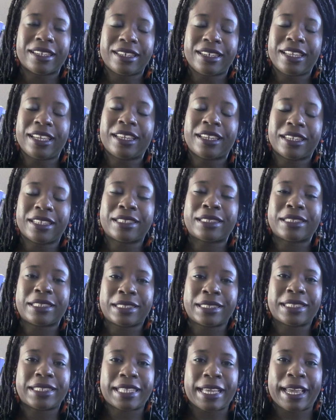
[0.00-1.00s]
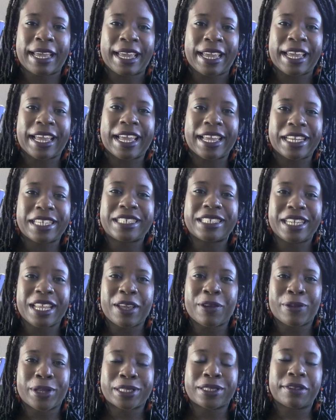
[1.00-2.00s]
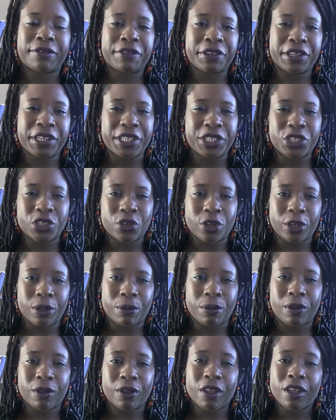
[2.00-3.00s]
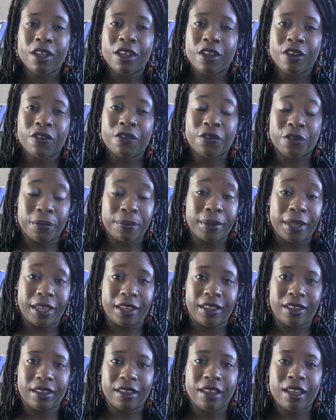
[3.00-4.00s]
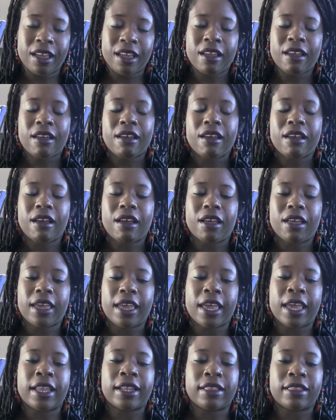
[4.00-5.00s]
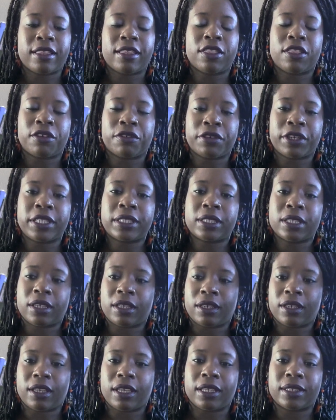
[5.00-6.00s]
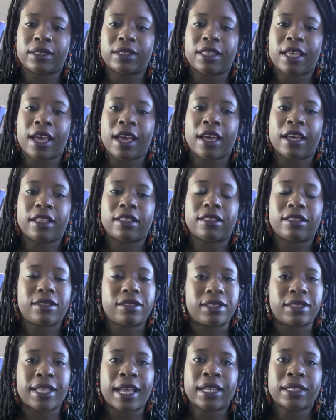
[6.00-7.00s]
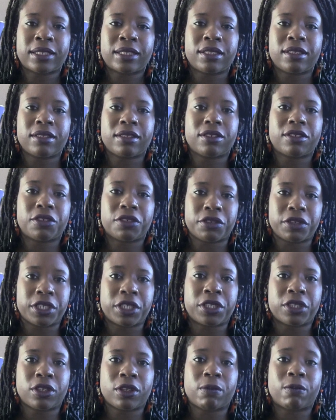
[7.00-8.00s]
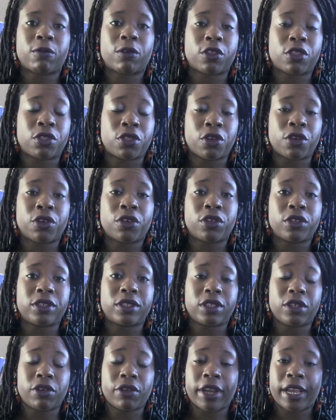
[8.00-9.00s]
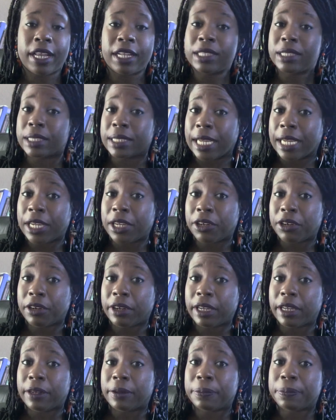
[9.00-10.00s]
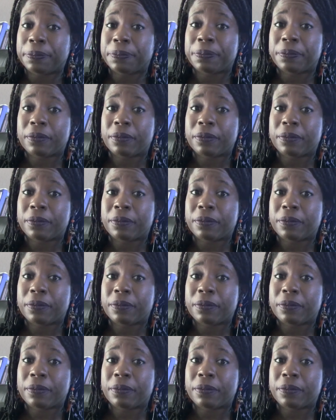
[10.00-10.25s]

needless to say, it, it wasn't very enjoyable for me. And the reason is that Saxon curriculum for third grade, second grade,